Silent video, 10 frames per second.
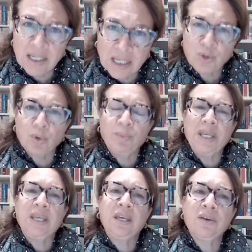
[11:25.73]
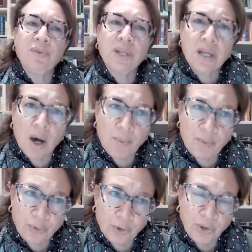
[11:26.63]
which will be given up
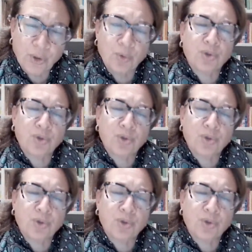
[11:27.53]
for you.